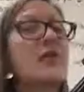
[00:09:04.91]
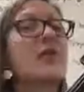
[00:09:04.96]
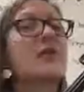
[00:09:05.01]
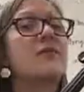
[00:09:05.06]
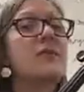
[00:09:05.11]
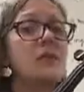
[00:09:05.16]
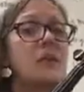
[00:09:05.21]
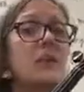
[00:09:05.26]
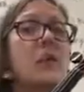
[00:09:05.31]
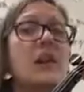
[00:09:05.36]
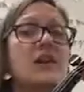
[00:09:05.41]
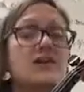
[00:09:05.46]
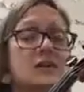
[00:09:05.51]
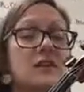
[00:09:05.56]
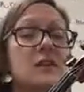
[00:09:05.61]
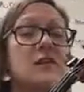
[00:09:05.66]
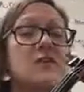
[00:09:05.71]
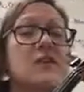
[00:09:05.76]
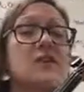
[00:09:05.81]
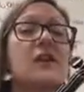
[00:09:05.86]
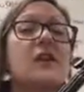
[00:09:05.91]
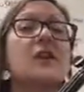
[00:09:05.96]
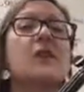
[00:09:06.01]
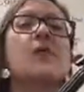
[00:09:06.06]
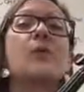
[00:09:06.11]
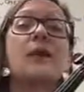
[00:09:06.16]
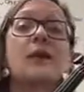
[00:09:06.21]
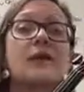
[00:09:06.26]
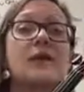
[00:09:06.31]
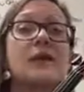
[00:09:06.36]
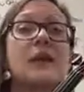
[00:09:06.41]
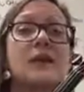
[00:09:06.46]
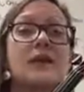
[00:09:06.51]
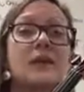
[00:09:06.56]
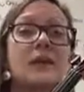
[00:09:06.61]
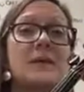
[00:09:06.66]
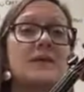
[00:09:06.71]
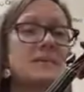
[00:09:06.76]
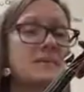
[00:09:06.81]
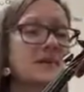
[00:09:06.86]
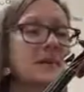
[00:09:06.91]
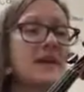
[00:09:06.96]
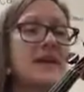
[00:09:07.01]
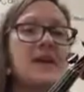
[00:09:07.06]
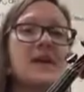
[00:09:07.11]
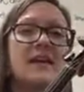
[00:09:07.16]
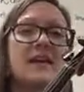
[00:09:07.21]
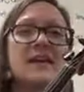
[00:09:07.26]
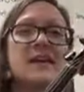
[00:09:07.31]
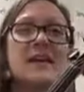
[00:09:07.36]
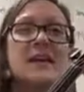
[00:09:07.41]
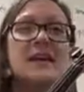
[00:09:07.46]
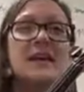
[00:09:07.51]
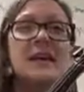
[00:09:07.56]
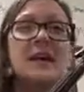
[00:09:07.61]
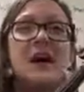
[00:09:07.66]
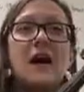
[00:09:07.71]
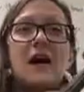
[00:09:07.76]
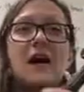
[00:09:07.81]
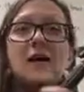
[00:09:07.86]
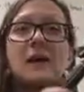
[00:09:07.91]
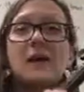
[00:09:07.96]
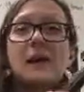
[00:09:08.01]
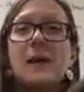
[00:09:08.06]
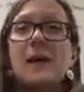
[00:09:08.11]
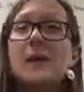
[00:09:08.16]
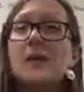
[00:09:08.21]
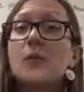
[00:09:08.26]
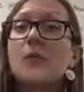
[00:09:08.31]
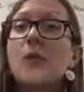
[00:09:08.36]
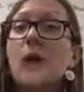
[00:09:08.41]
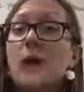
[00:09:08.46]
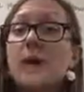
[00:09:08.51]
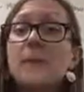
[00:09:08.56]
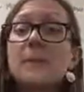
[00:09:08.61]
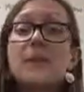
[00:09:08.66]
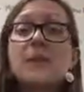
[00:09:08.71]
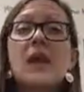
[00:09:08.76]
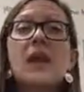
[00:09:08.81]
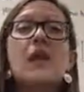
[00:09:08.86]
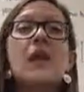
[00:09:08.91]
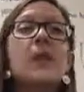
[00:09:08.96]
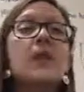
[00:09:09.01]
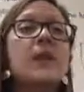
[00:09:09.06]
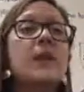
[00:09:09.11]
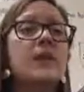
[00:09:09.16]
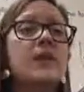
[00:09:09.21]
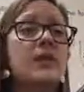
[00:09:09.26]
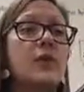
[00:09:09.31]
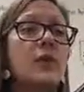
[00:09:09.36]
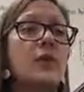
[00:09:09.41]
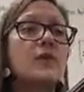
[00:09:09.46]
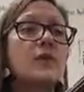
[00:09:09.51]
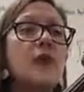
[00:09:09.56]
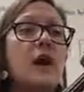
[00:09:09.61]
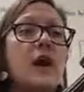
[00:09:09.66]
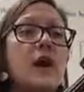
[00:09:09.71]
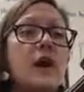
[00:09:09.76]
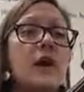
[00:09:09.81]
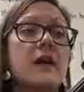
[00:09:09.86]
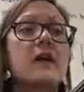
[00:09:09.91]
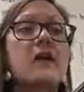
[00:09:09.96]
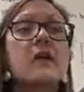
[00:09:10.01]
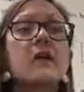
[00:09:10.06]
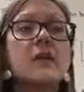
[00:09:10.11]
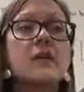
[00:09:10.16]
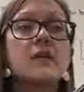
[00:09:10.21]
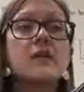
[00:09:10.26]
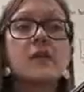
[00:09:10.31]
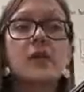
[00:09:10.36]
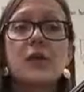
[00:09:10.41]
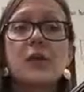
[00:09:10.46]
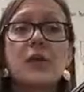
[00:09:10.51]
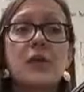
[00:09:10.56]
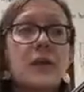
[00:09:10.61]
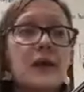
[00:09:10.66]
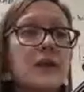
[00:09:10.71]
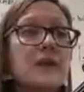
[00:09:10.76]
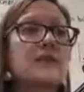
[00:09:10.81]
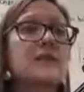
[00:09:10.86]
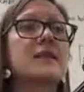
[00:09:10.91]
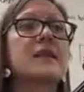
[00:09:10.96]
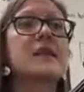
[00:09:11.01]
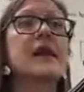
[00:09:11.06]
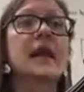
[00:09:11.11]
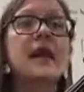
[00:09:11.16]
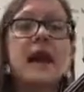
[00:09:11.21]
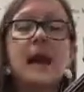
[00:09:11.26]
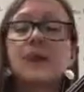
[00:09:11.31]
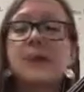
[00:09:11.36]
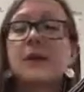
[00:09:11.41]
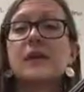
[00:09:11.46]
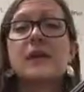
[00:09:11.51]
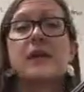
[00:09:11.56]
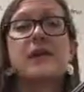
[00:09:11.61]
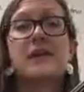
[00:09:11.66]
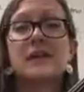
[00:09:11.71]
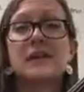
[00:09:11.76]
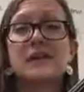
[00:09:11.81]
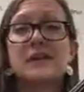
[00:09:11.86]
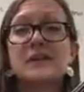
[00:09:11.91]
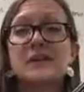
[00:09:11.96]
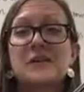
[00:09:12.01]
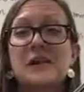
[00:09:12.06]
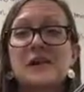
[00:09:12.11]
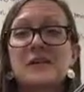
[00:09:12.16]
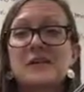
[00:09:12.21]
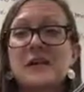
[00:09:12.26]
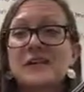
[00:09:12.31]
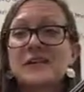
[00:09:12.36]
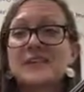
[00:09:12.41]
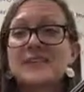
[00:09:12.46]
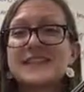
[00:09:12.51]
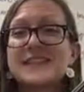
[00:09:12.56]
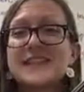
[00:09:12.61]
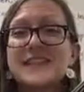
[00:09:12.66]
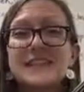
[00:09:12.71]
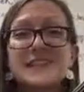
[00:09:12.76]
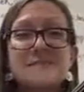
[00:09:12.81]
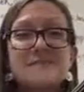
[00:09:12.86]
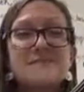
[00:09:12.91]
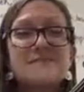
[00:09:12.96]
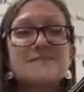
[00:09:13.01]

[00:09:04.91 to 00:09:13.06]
or they've been watching this video with you. All right, well, those are the things that happen on our green belt sheet.